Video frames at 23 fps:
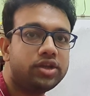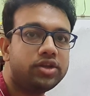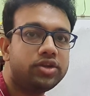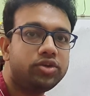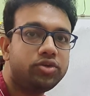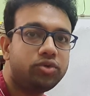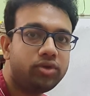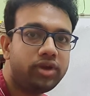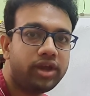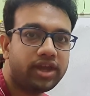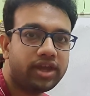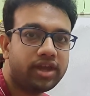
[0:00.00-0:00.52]

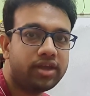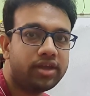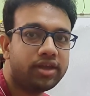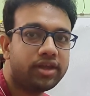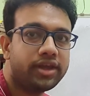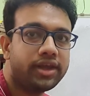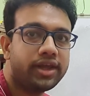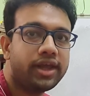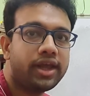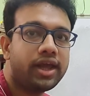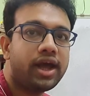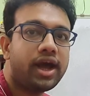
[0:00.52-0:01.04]
Today
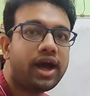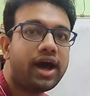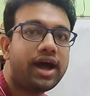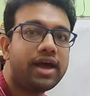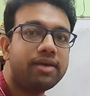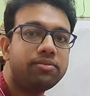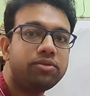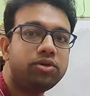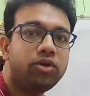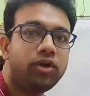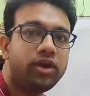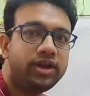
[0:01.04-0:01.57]
I
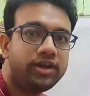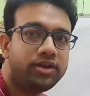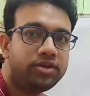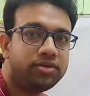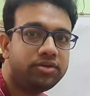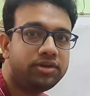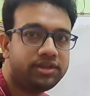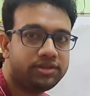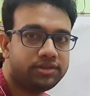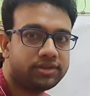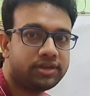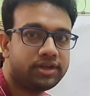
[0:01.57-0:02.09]
am going to
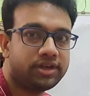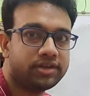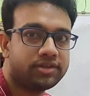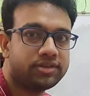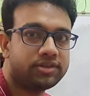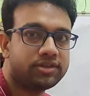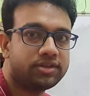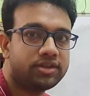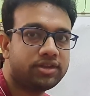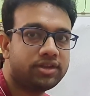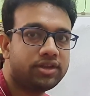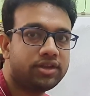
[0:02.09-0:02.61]

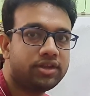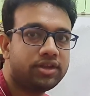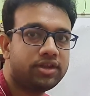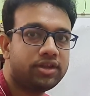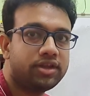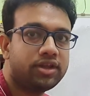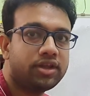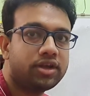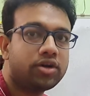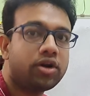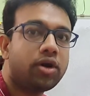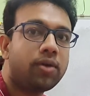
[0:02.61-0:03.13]
discuss
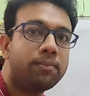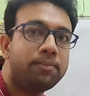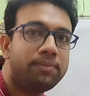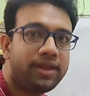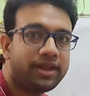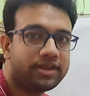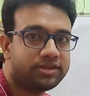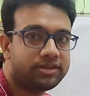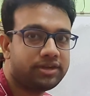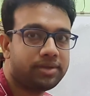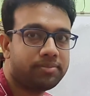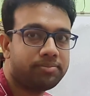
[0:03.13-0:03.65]

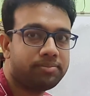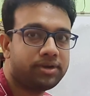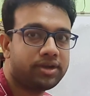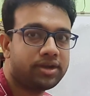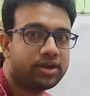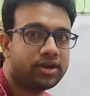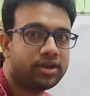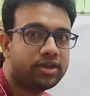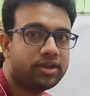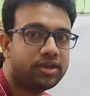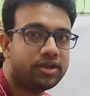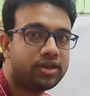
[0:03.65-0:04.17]
complex number
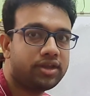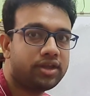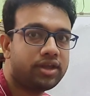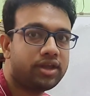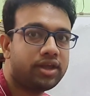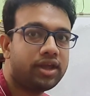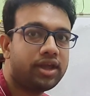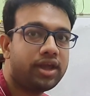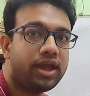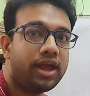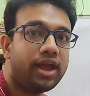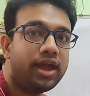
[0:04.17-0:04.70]

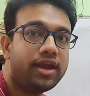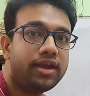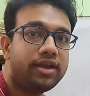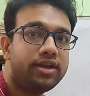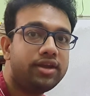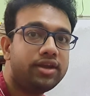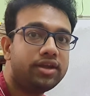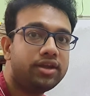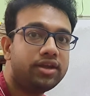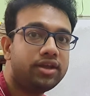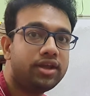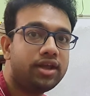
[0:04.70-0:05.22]
and
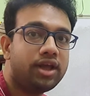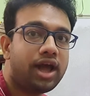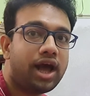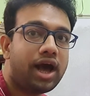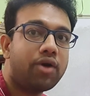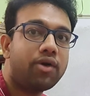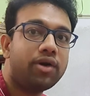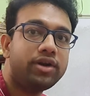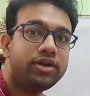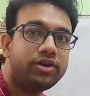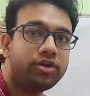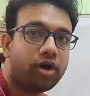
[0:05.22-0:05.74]

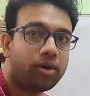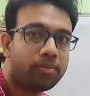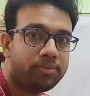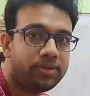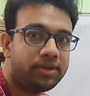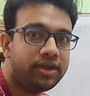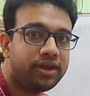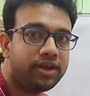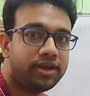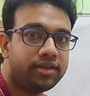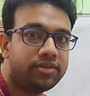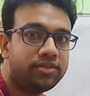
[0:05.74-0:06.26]
our topic
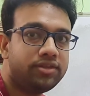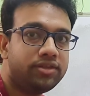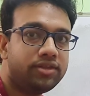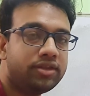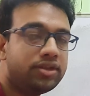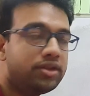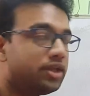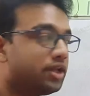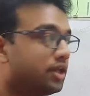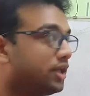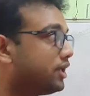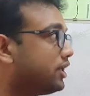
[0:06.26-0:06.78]
is
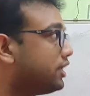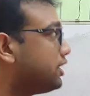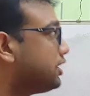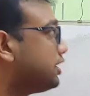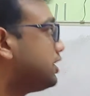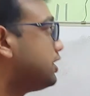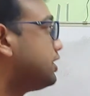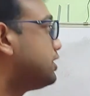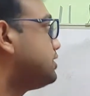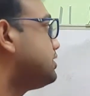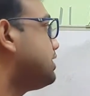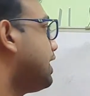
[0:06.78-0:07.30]

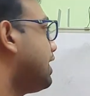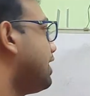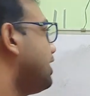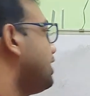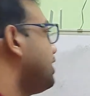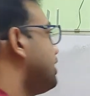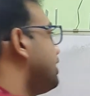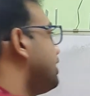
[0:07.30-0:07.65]
the